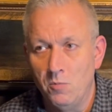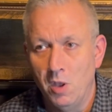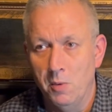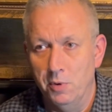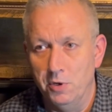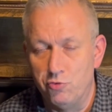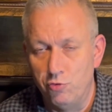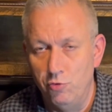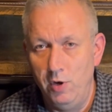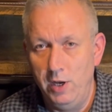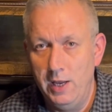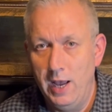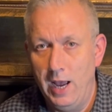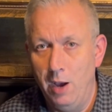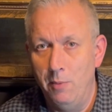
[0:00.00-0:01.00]
But
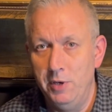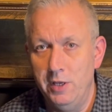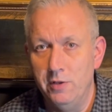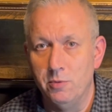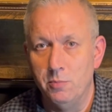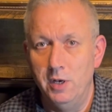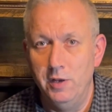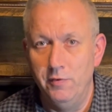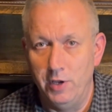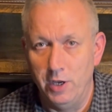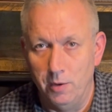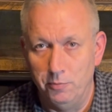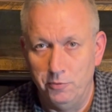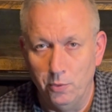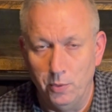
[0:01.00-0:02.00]
truly, how many of them are living
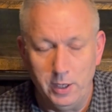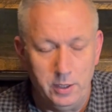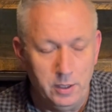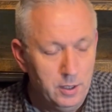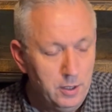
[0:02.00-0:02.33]
up to it?